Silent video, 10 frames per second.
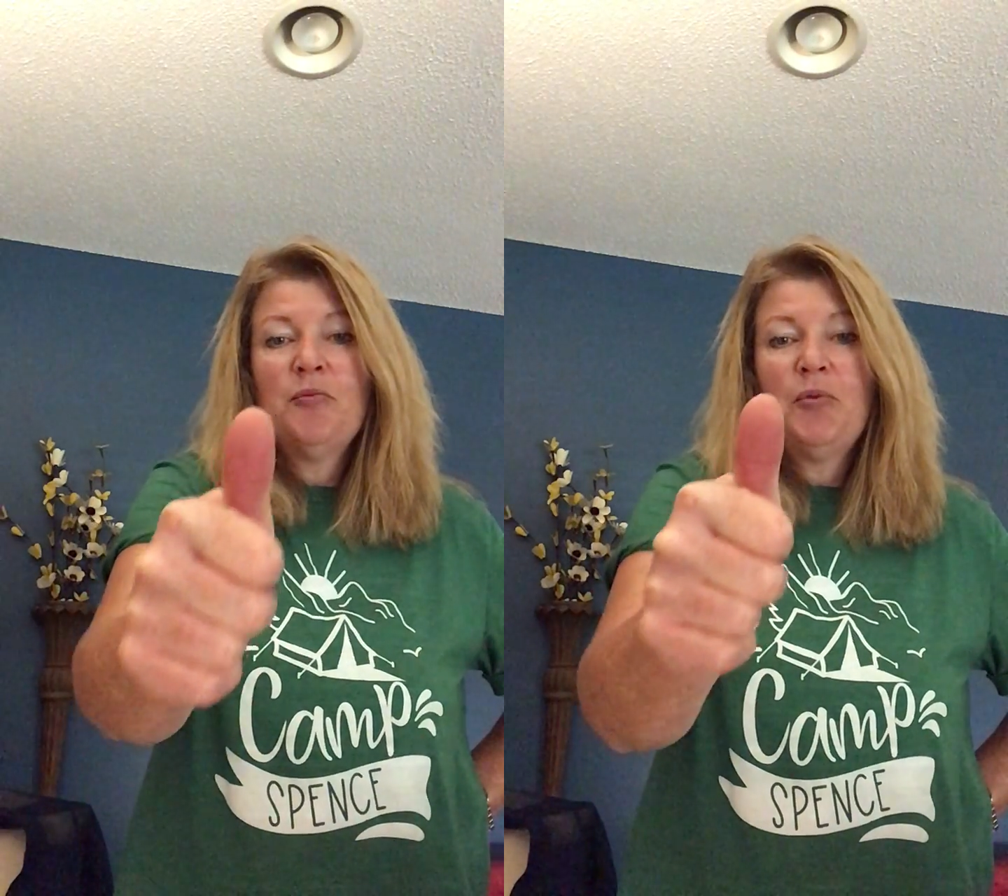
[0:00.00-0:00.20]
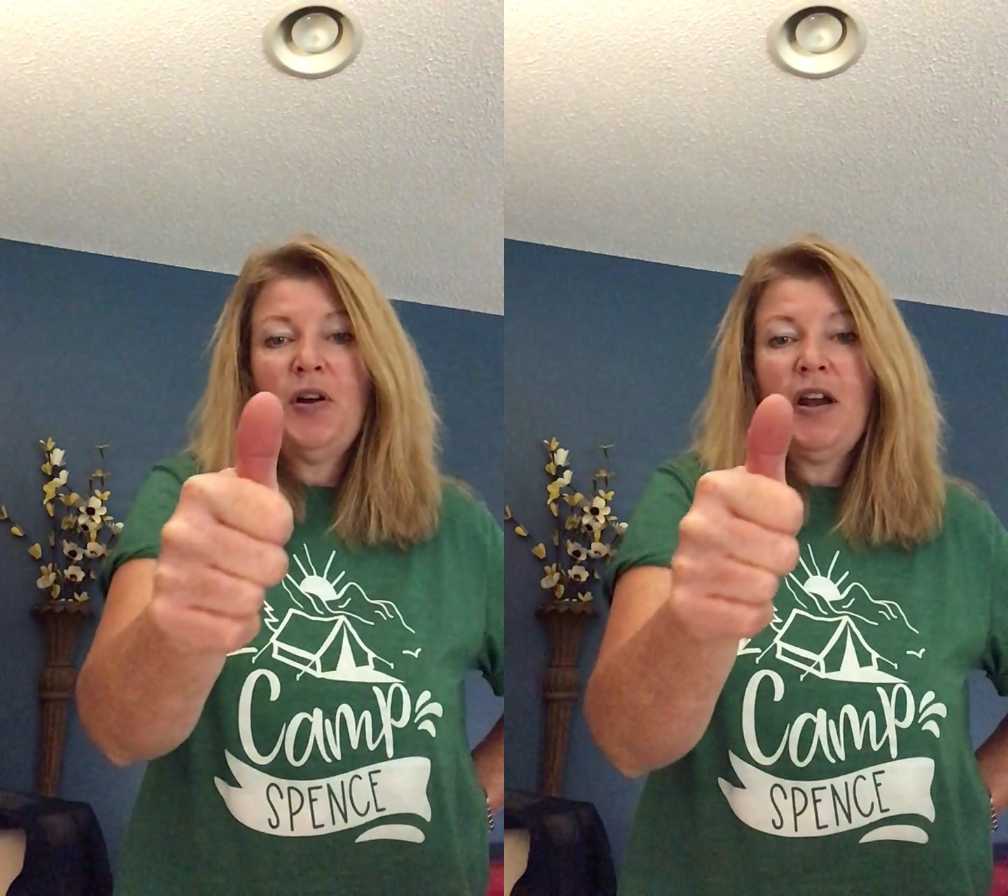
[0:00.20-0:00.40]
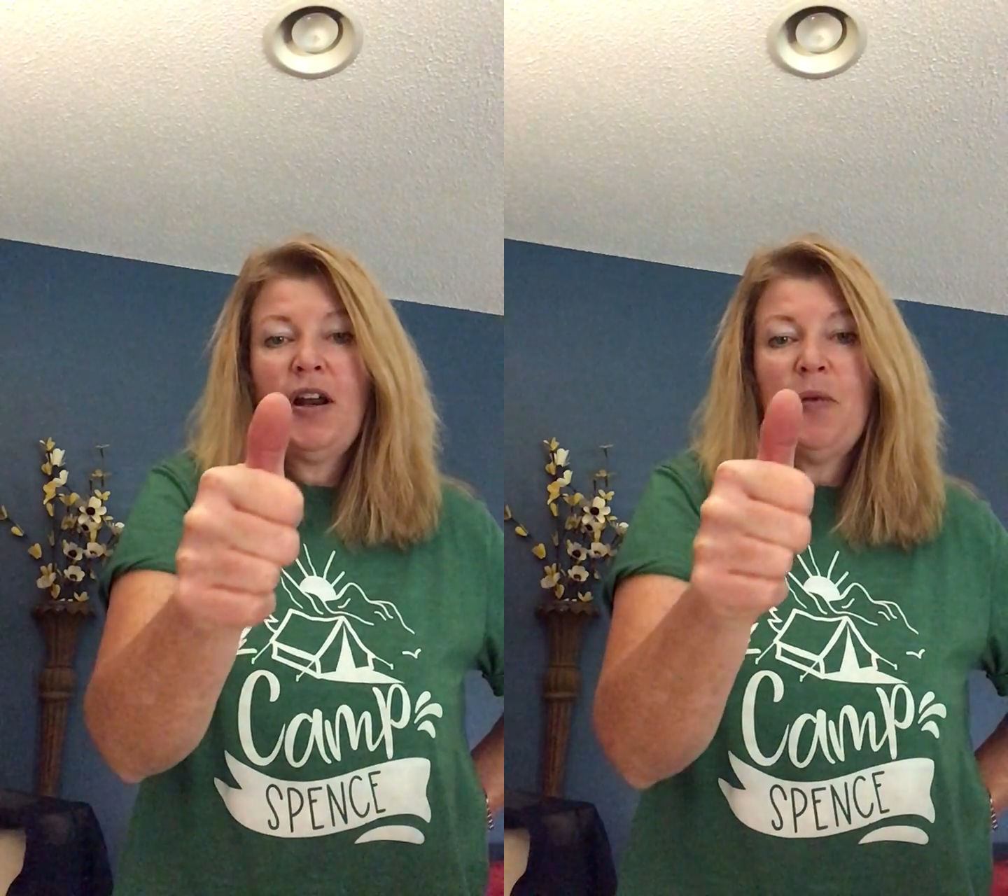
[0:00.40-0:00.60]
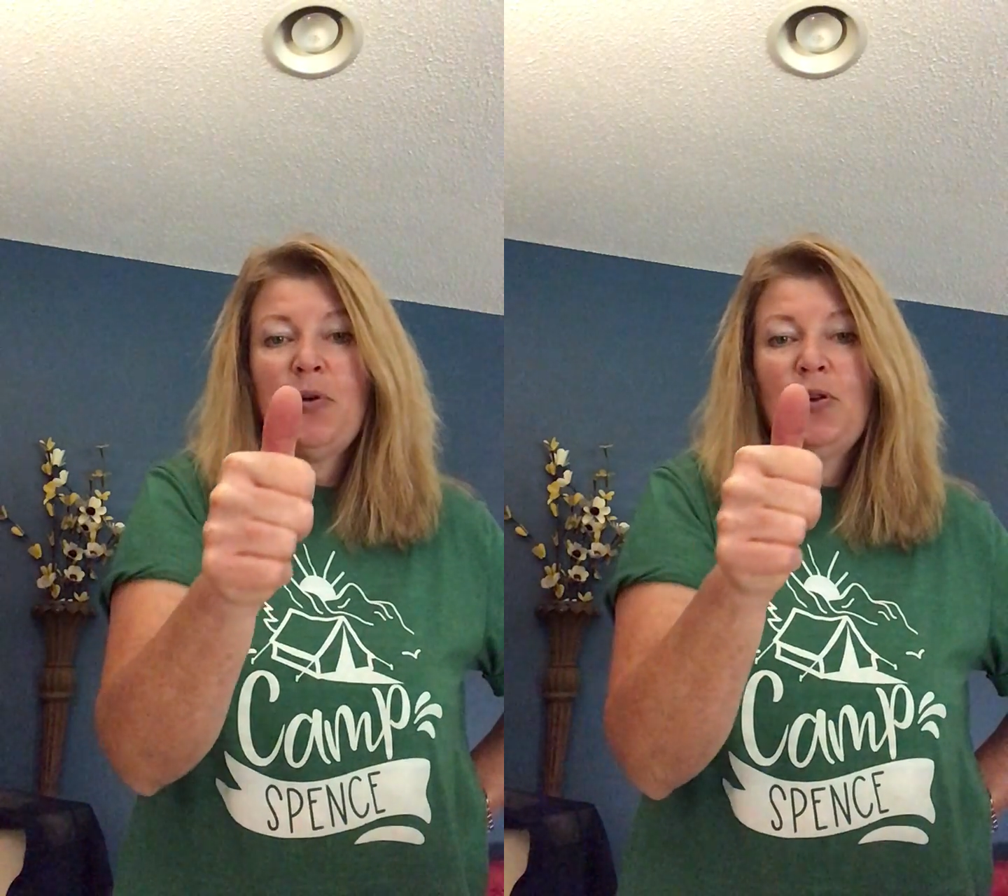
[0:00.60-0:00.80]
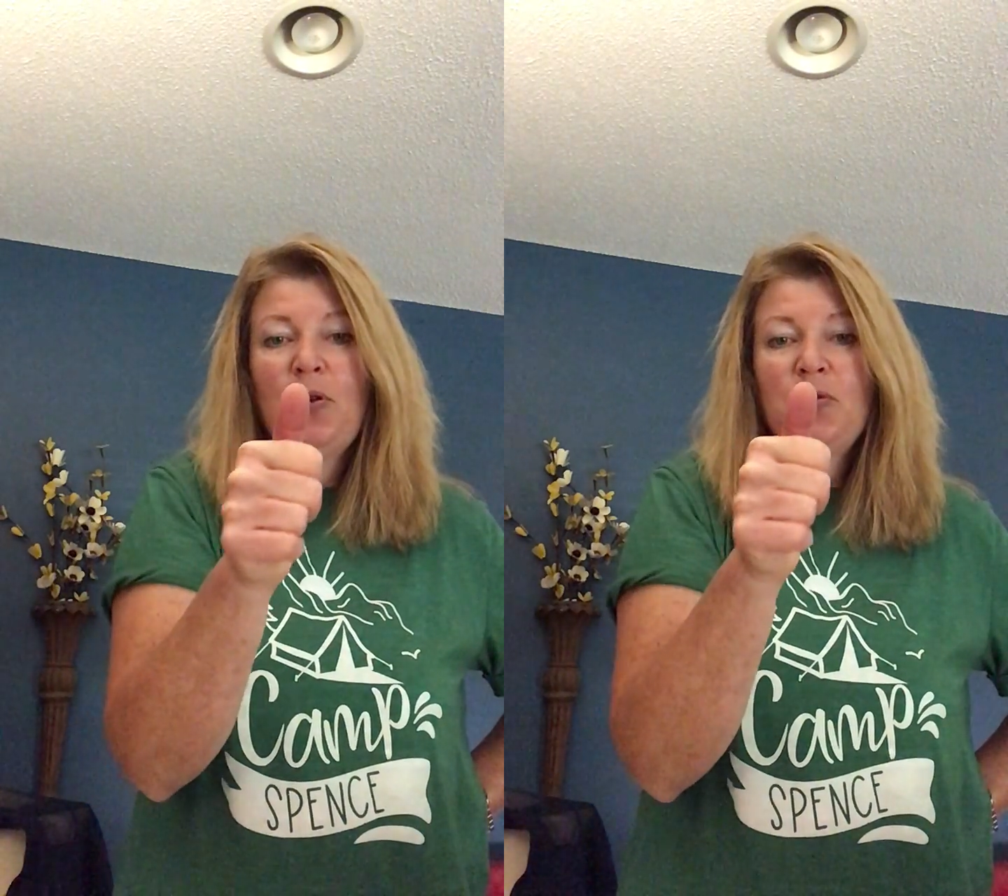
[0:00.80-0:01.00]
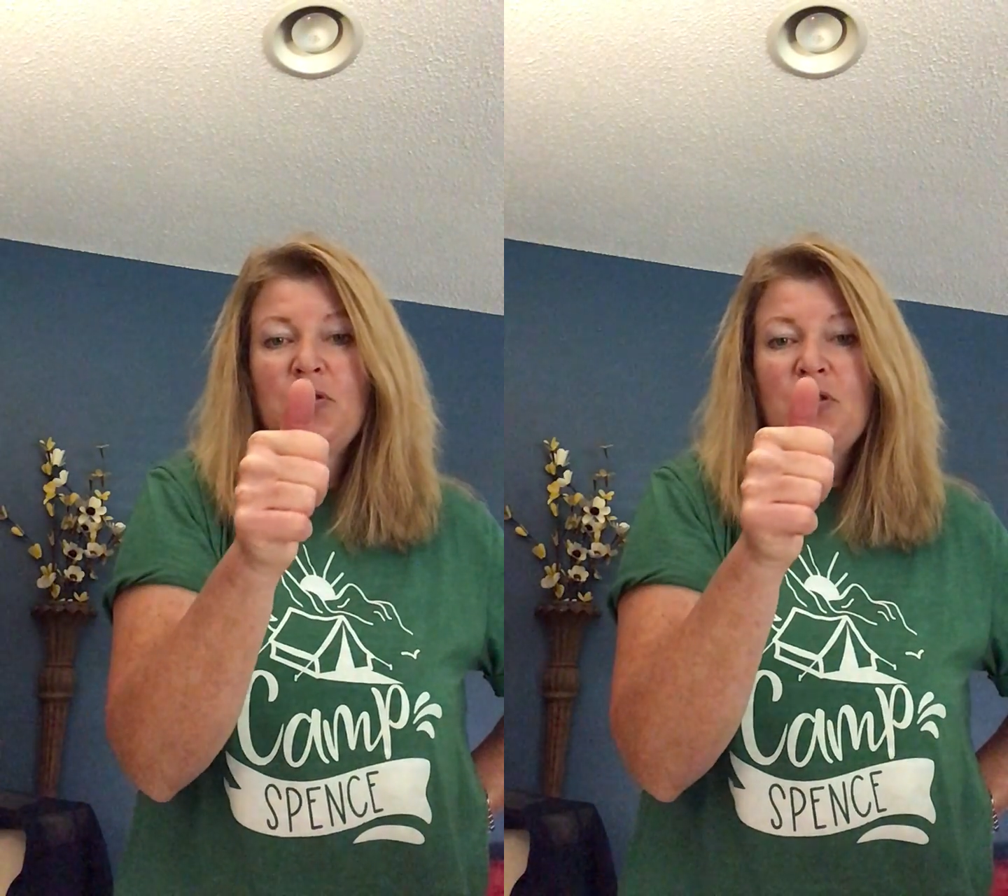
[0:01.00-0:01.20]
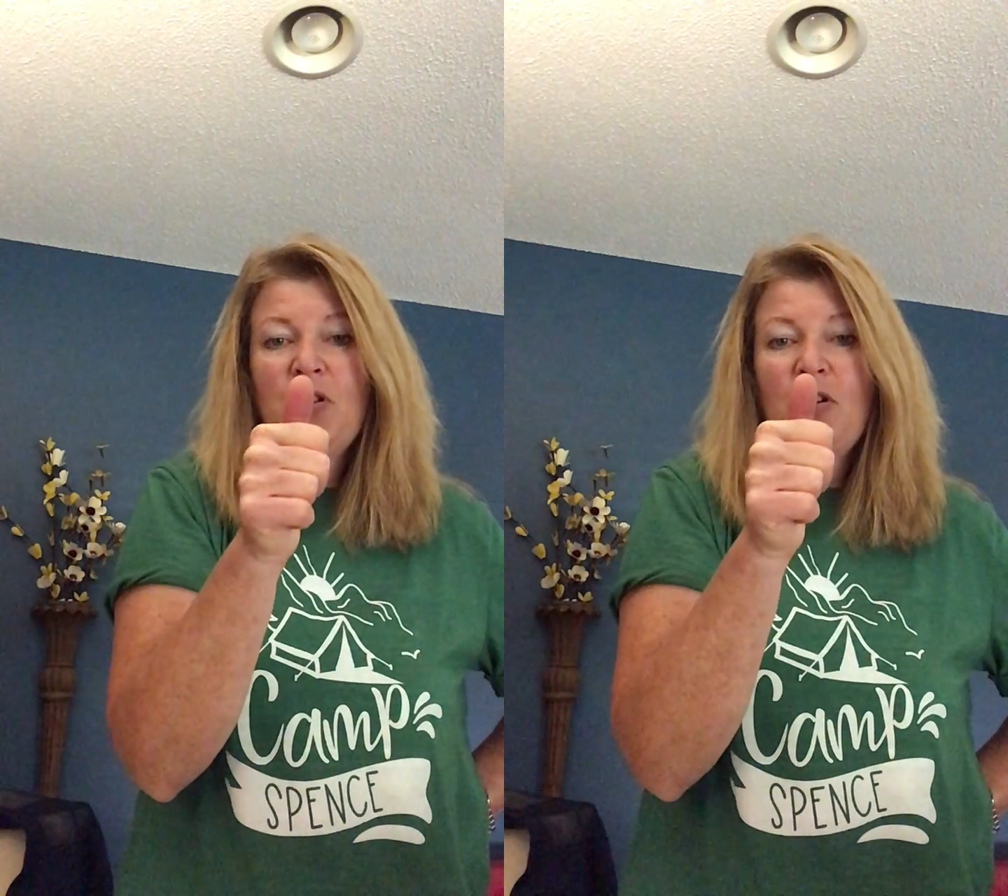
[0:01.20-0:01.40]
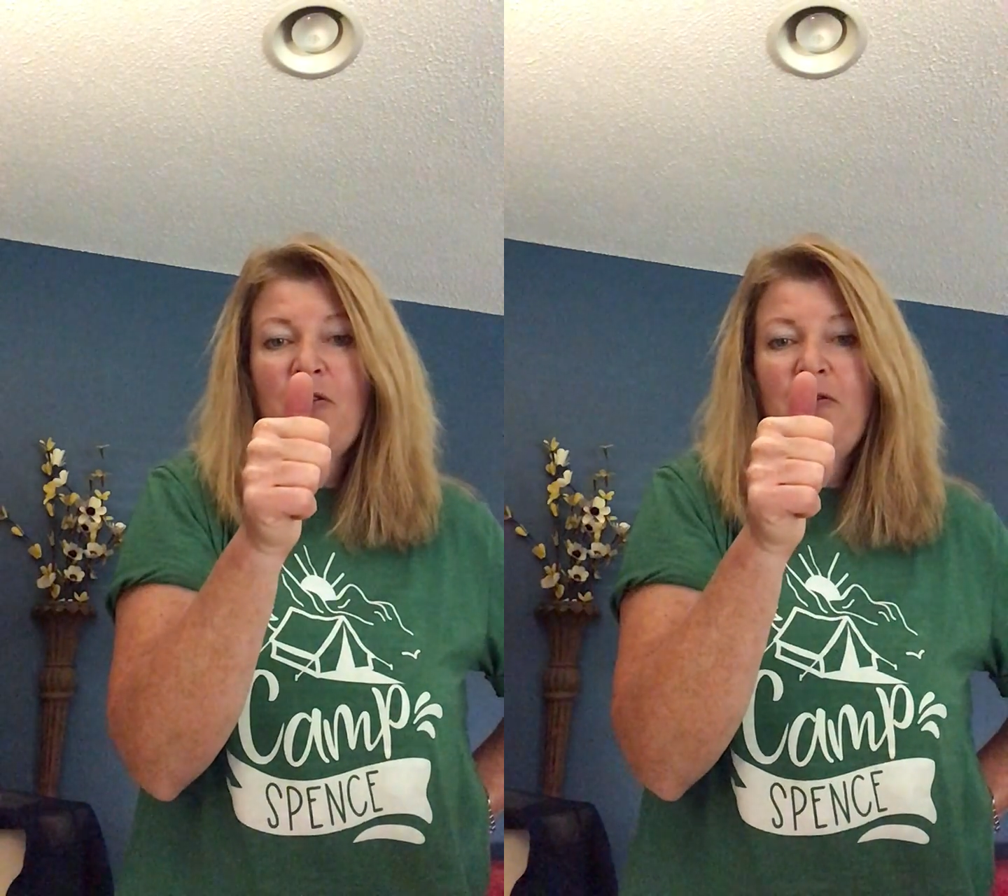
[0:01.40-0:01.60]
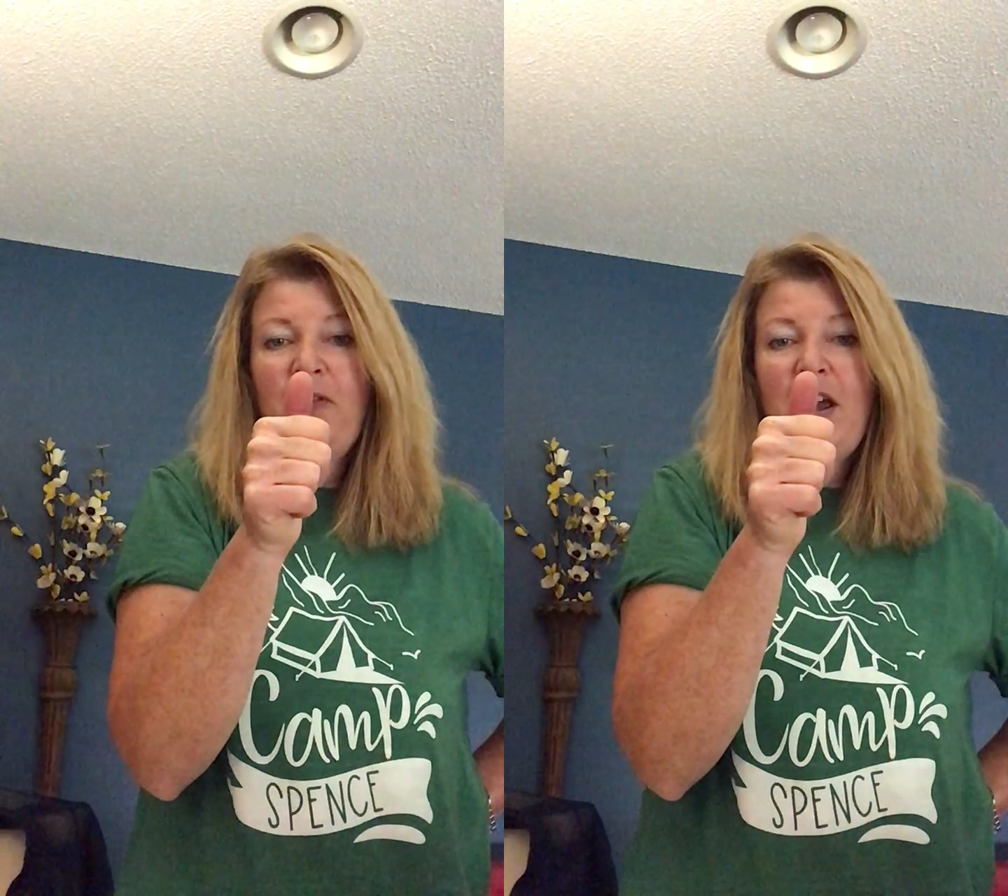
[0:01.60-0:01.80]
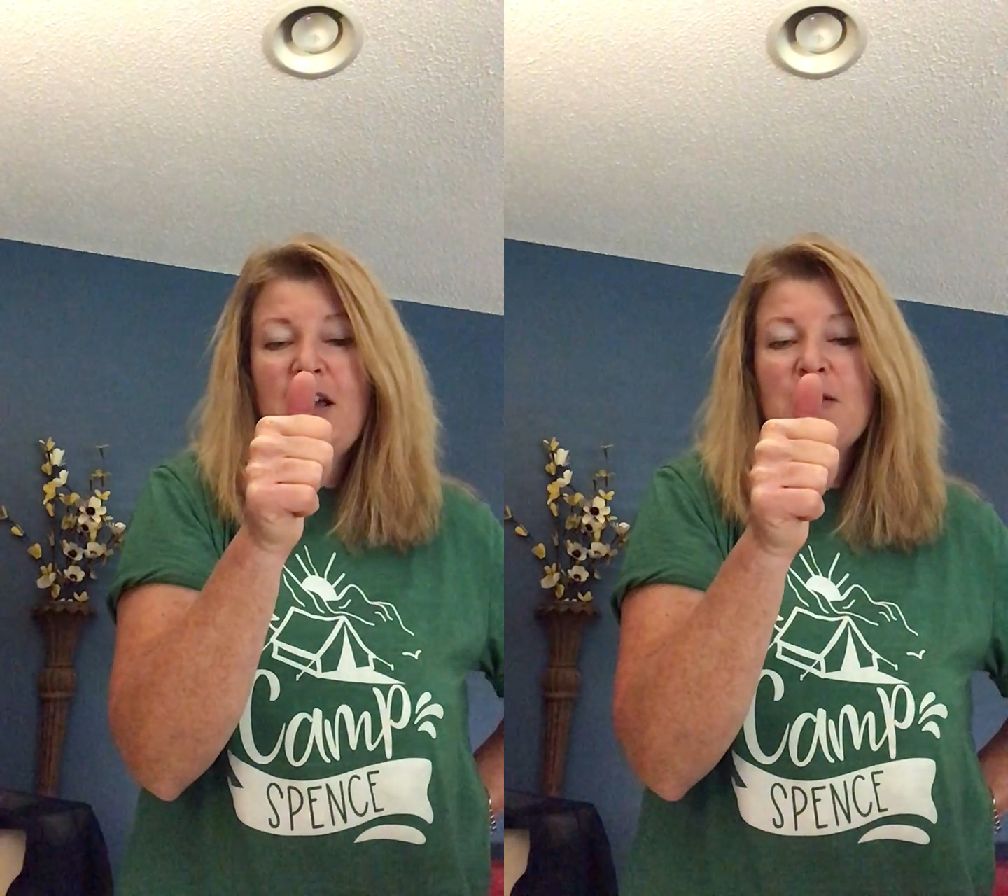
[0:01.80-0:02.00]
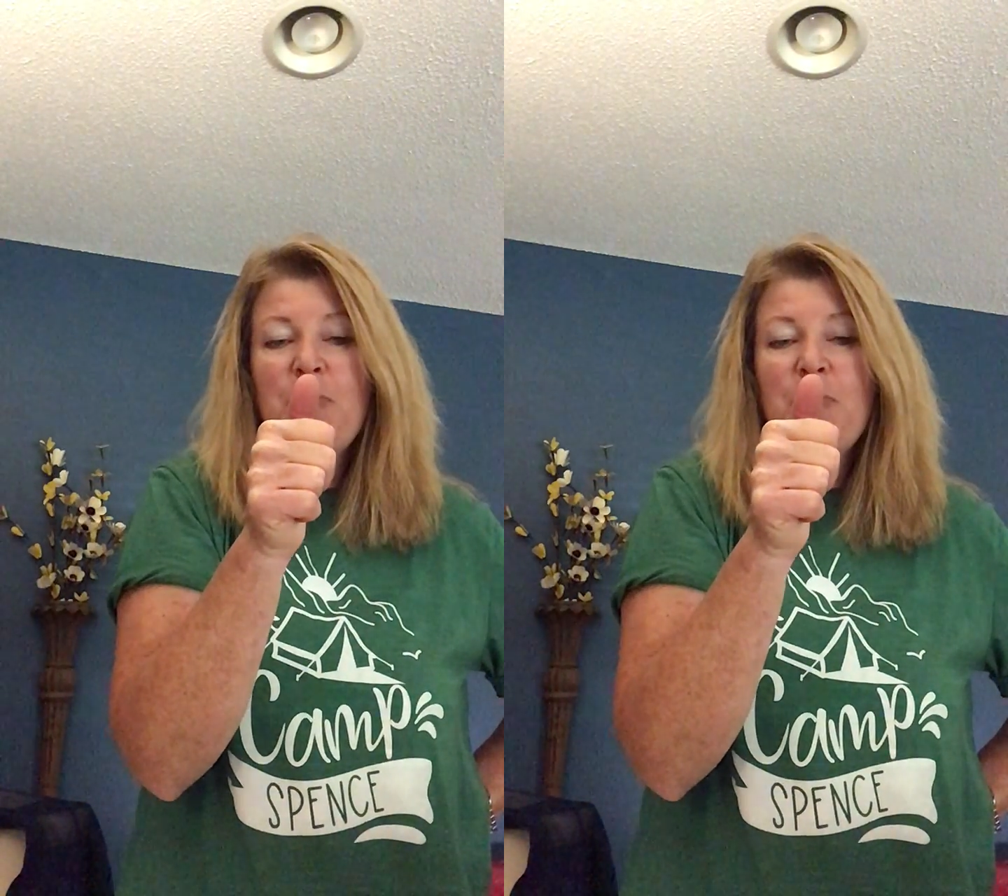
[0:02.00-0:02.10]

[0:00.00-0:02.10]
bring it up close to your face,